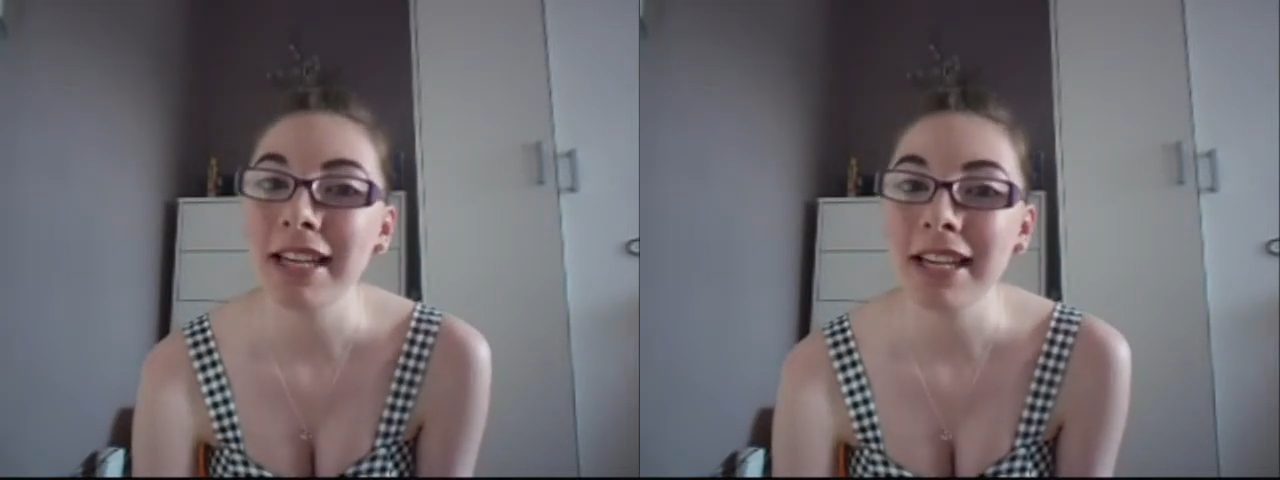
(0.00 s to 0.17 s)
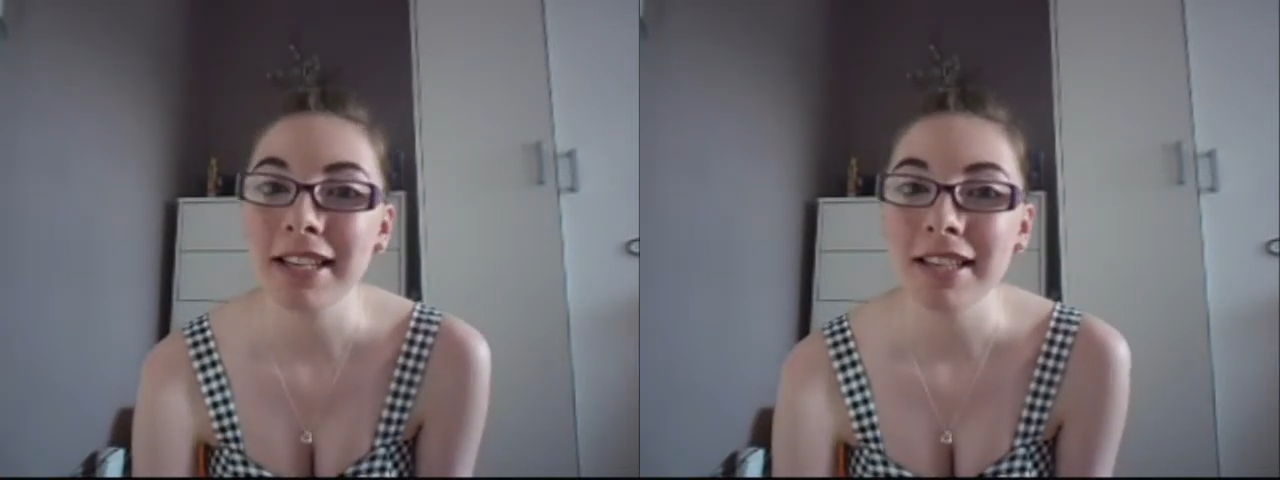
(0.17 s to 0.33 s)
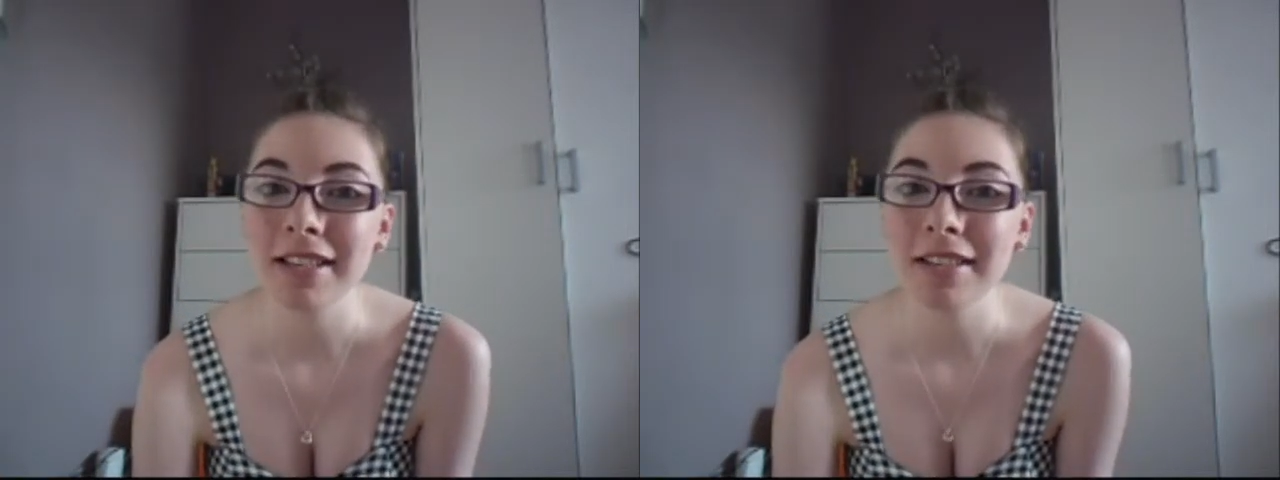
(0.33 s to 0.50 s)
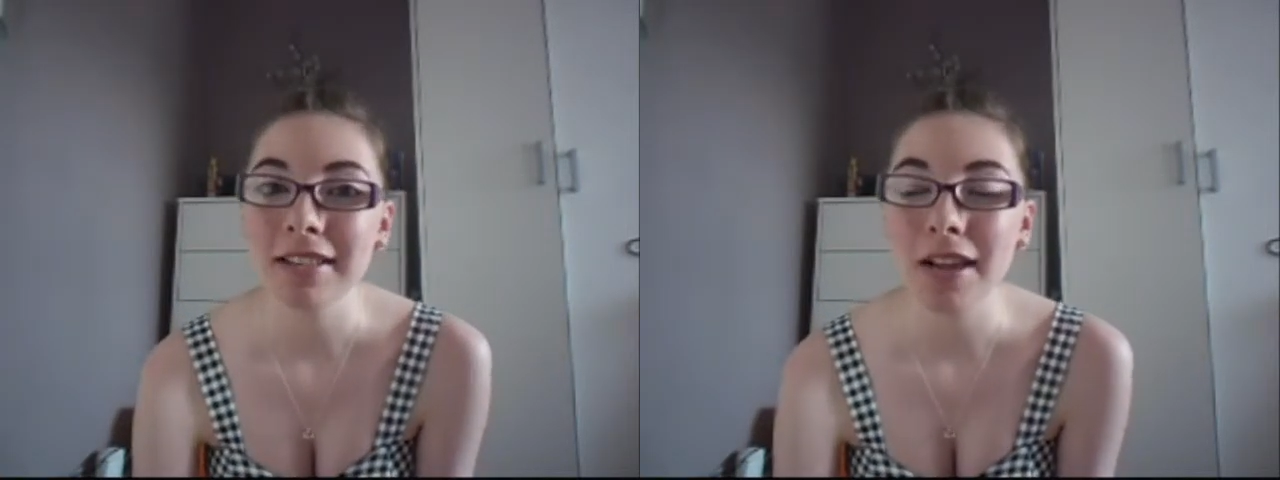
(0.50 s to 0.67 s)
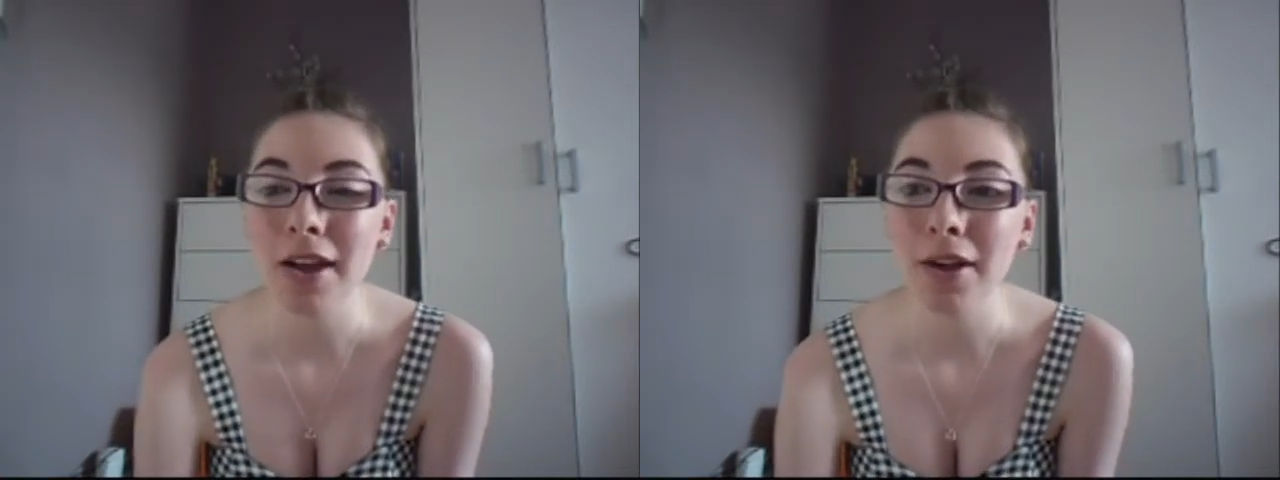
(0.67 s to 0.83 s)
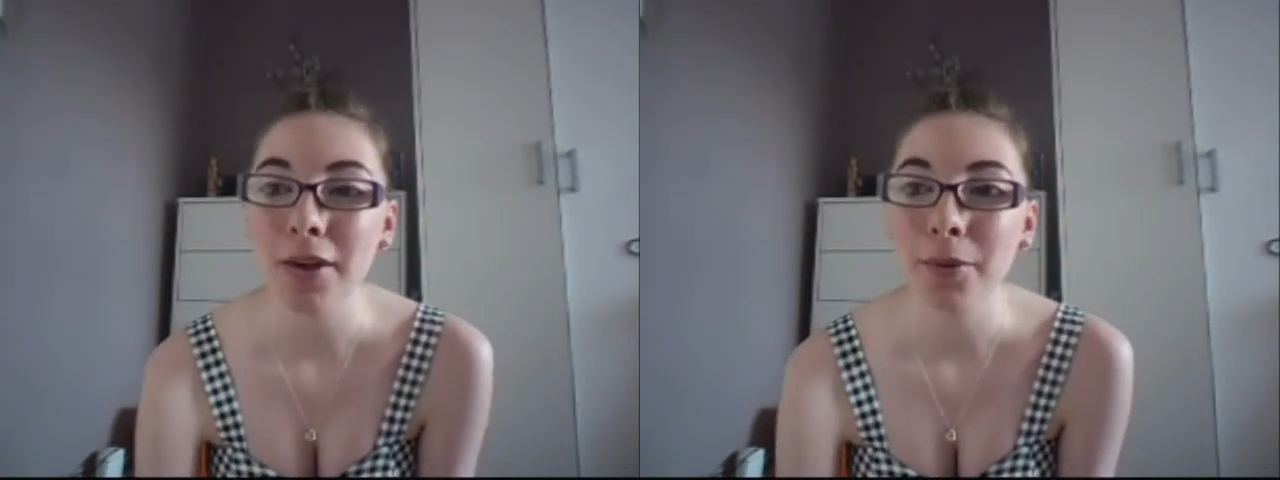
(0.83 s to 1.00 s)
is
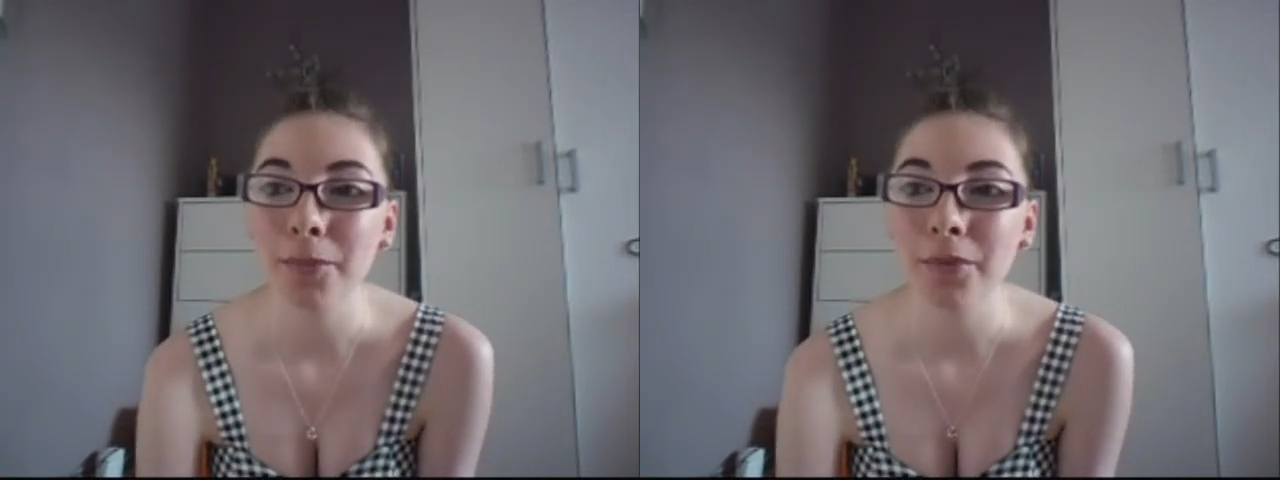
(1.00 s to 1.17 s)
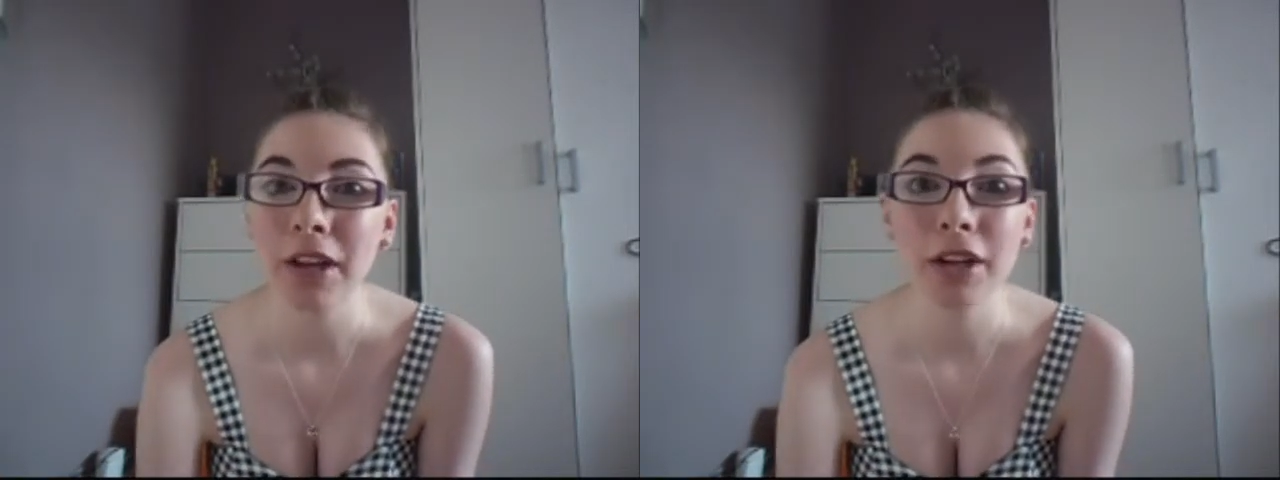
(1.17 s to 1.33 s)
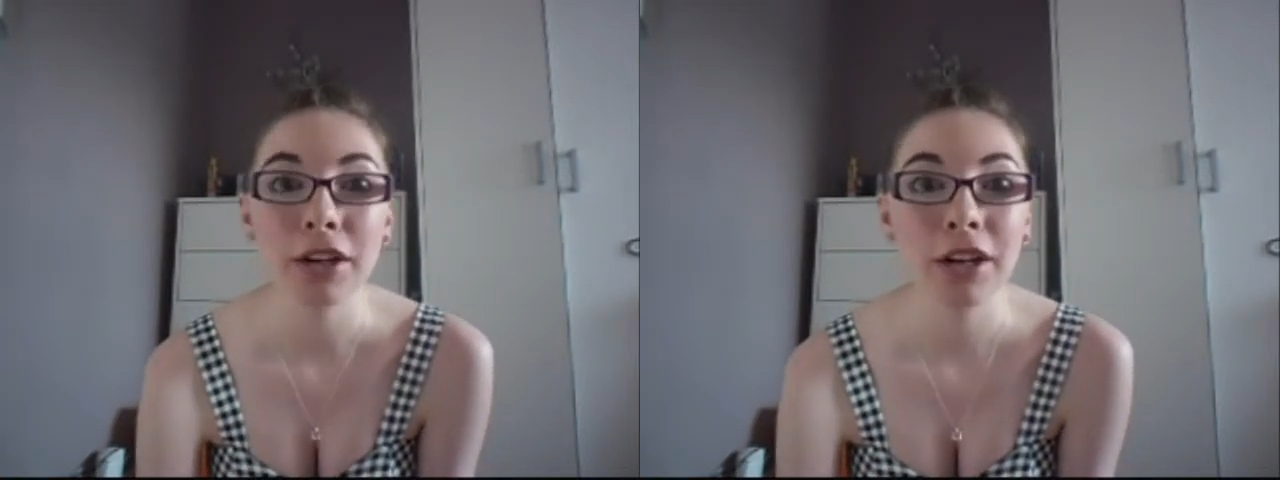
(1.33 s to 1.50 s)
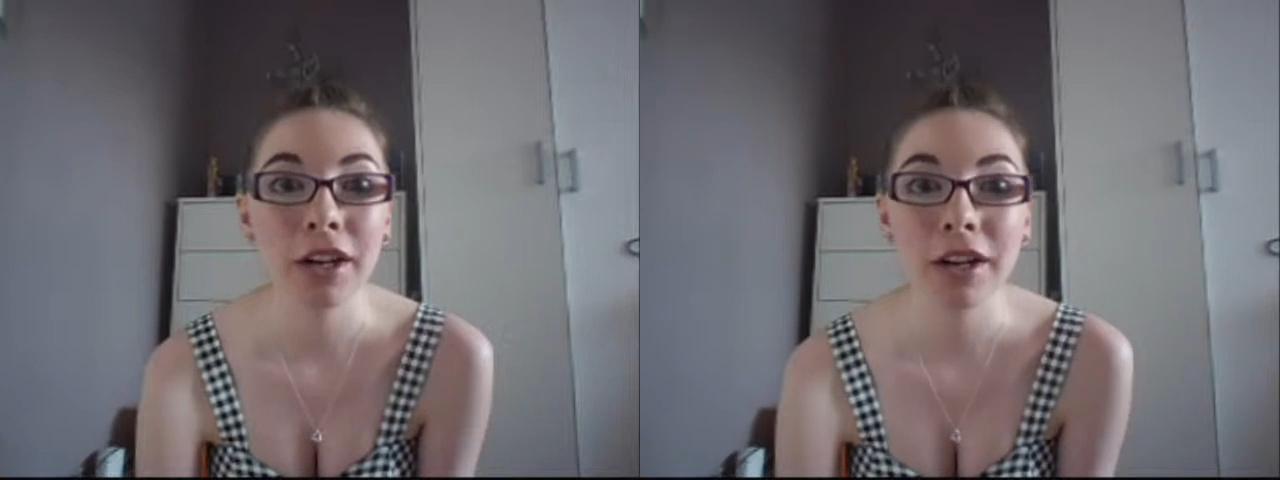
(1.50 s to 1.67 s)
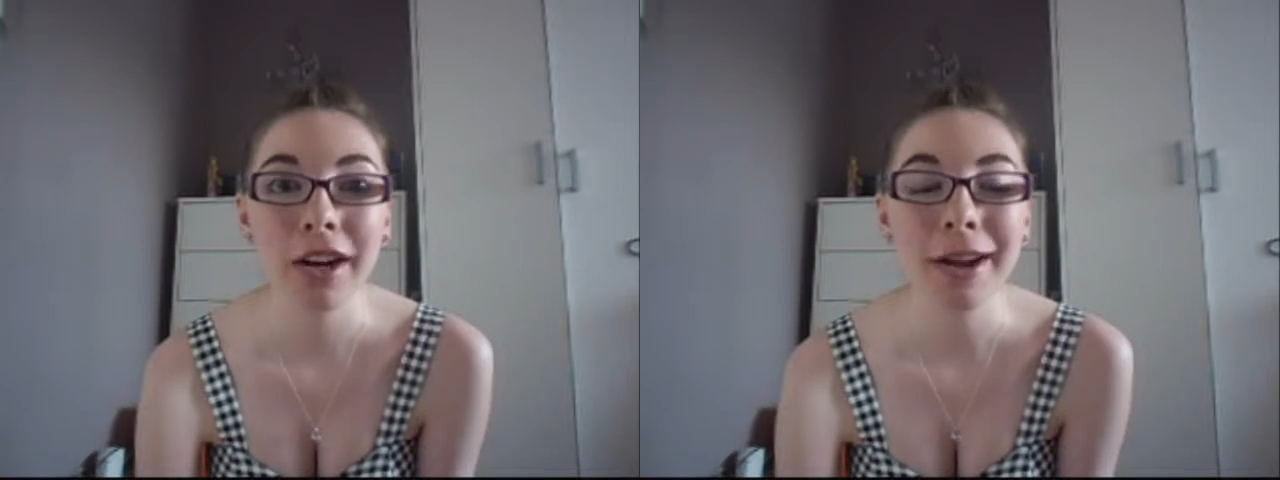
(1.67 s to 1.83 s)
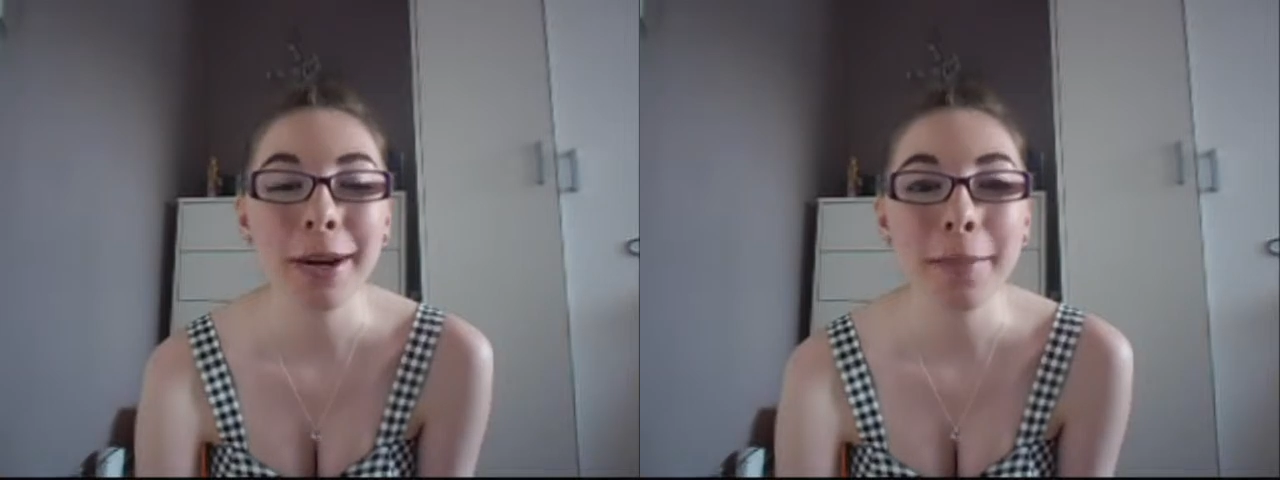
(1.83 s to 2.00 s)

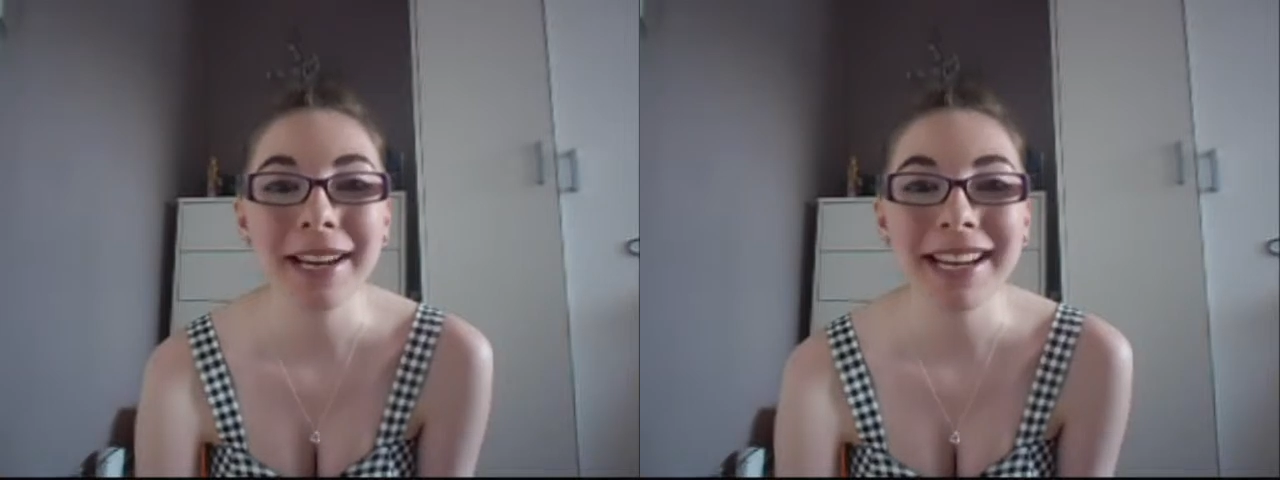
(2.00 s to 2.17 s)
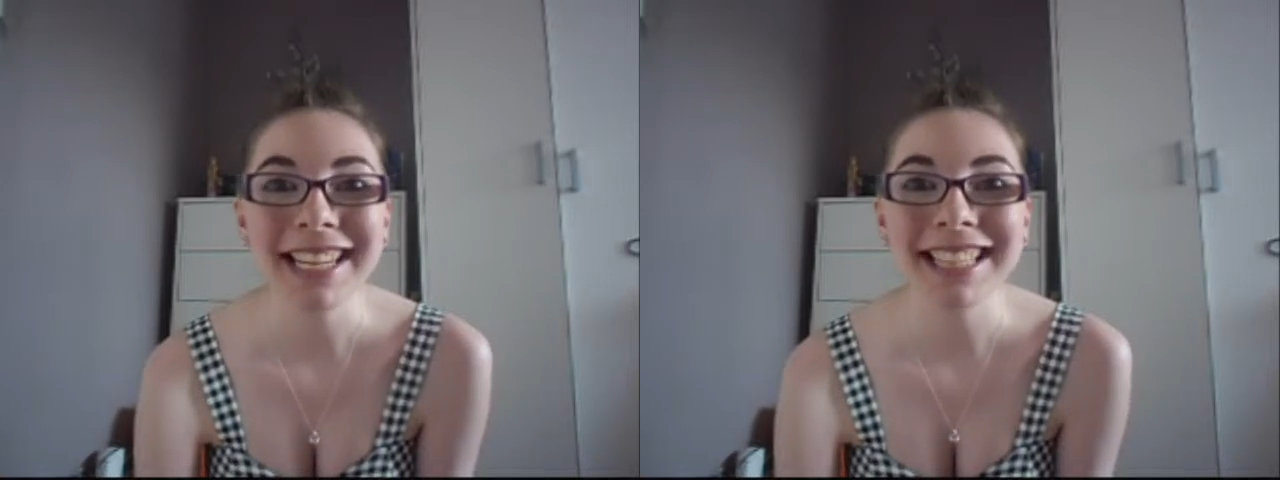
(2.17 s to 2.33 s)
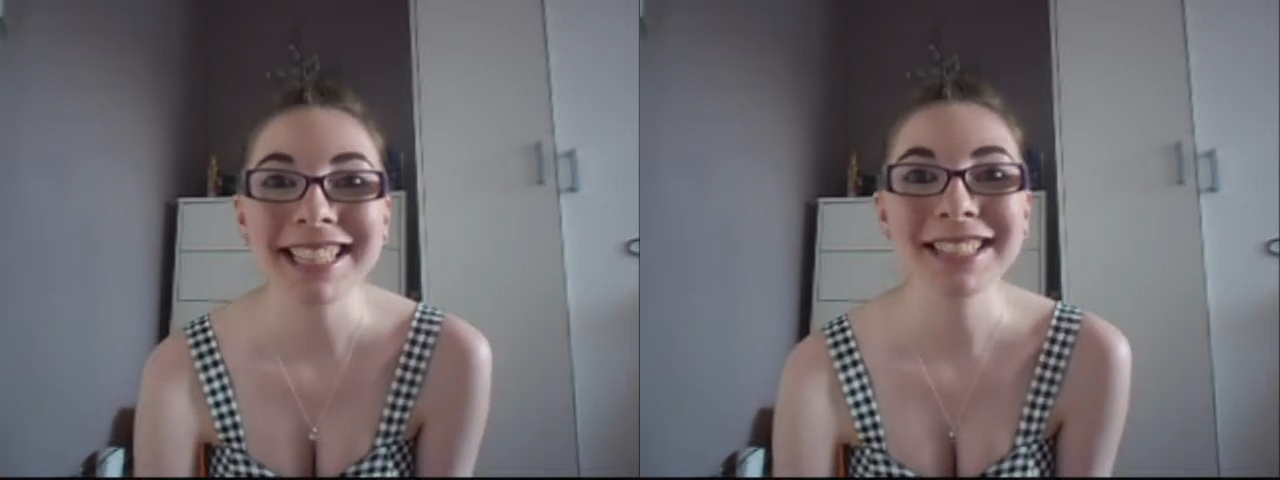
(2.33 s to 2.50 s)
going to be